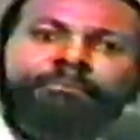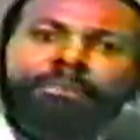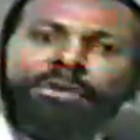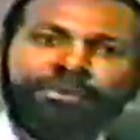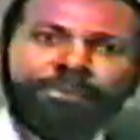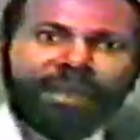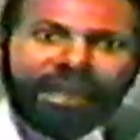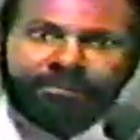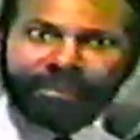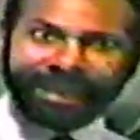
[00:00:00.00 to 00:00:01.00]

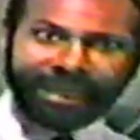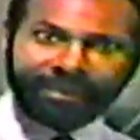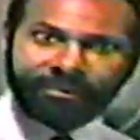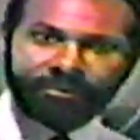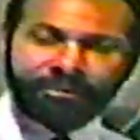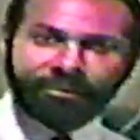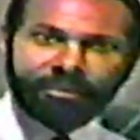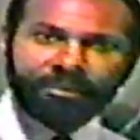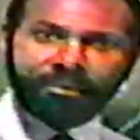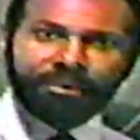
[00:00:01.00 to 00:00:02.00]
multiplied by.
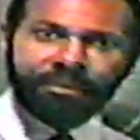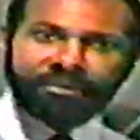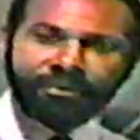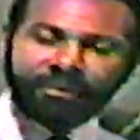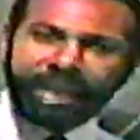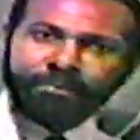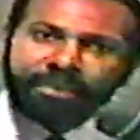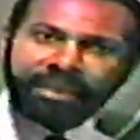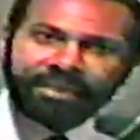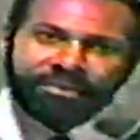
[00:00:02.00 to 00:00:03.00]
So that
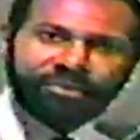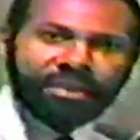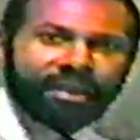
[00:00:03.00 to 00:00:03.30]
means